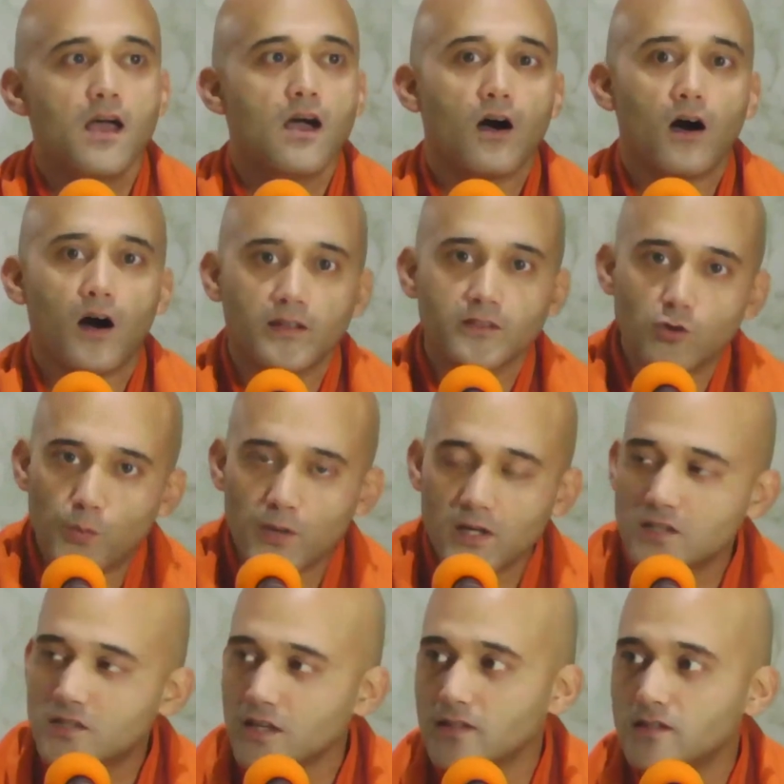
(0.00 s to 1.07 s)
on the
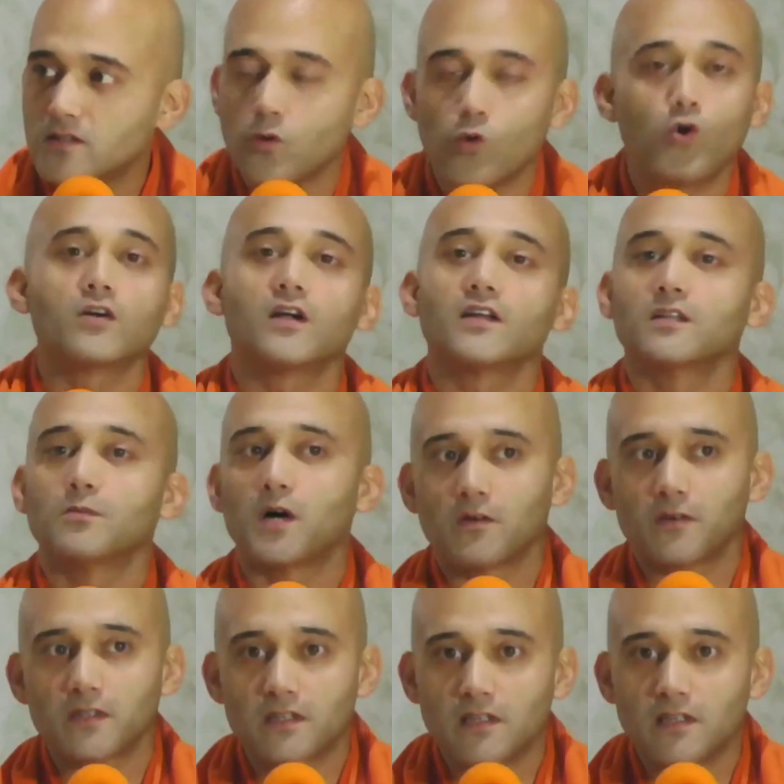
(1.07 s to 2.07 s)
Upanishads or on the Bhagavad